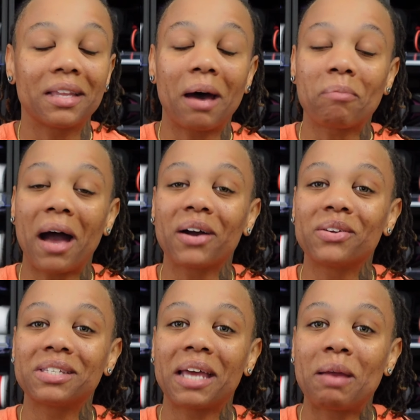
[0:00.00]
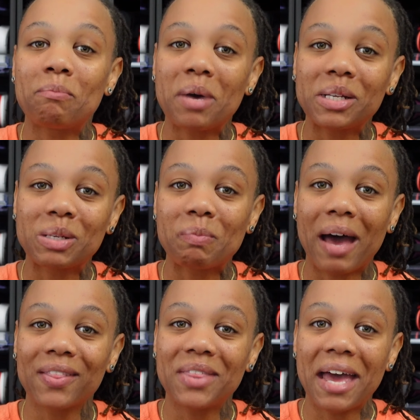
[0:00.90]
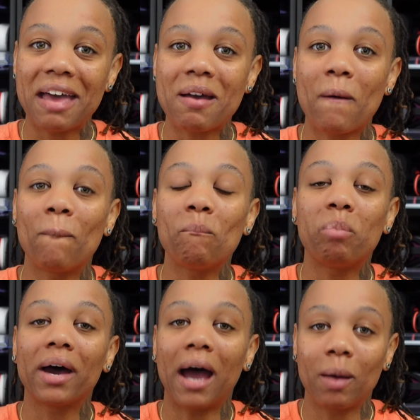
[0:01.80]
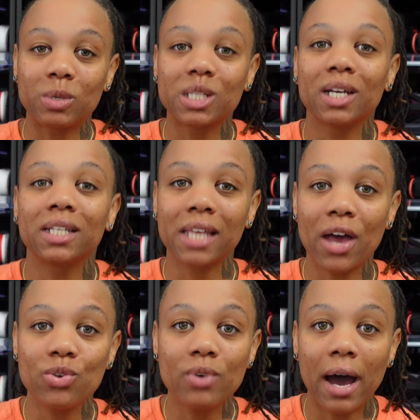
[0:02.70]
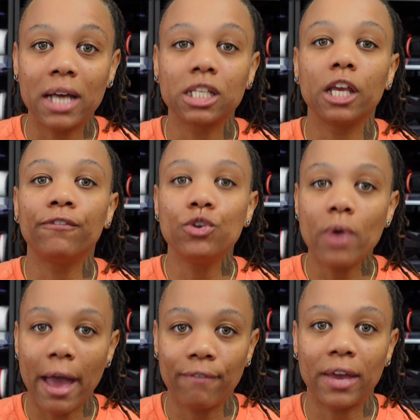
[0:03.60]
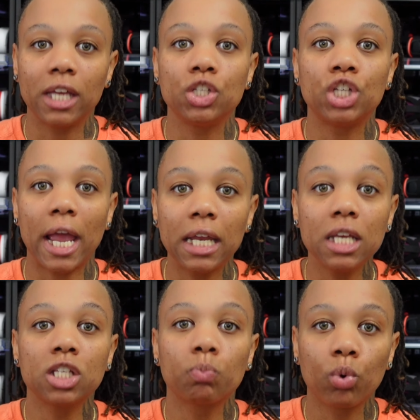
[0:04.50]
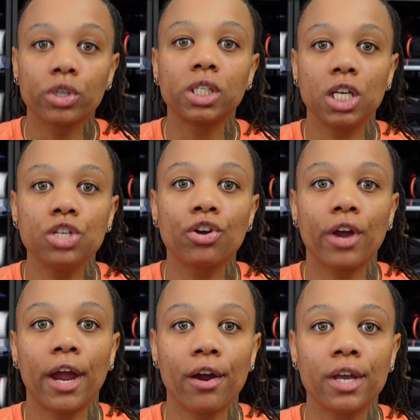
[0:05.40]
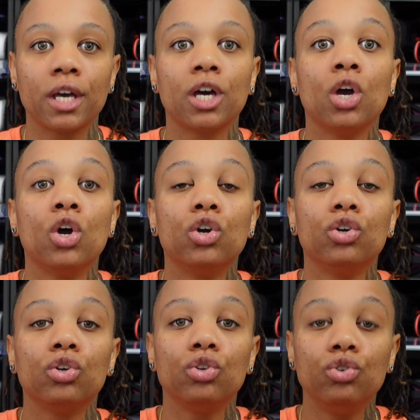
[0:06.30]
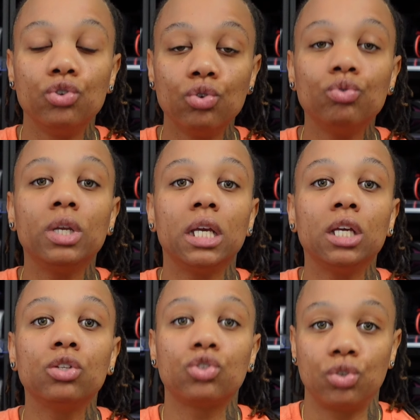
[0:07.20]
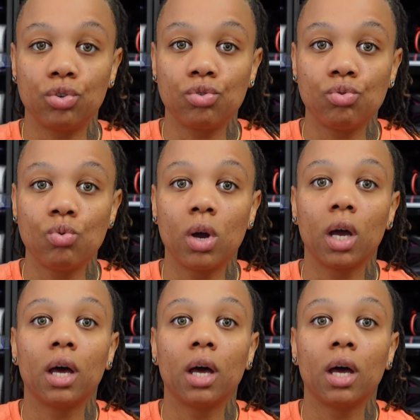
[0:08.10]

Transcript: I'm not going to say much about that, but I'm just going to tell you guys, if you have a JD Sports in your area, you need to